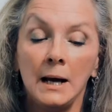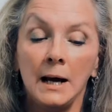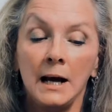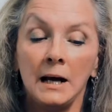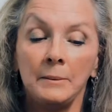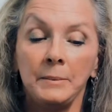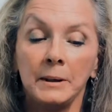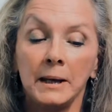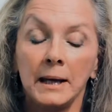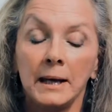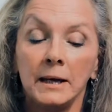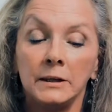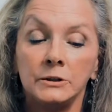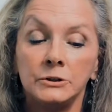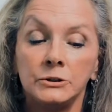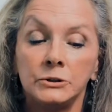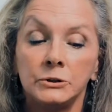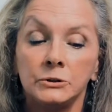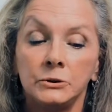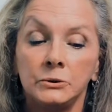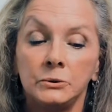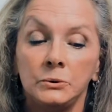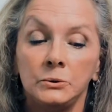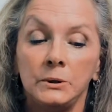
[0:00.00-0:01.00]
I began
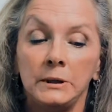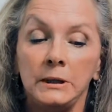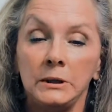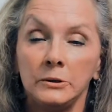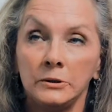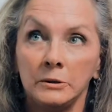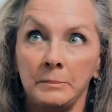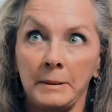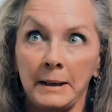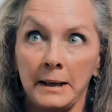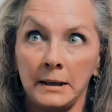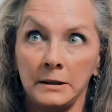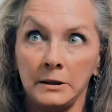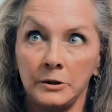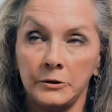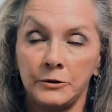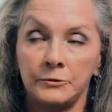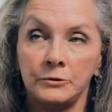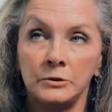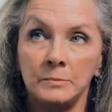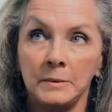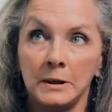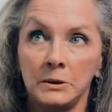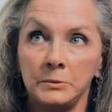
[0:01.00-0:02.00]
to hear about it
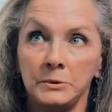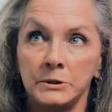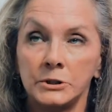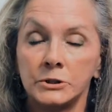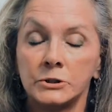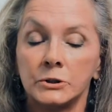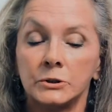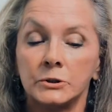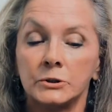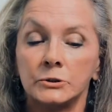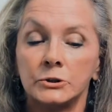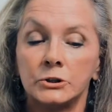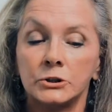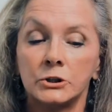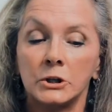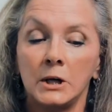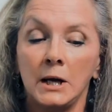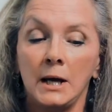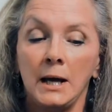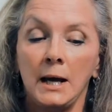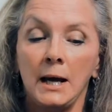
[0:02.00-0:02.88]
through my research,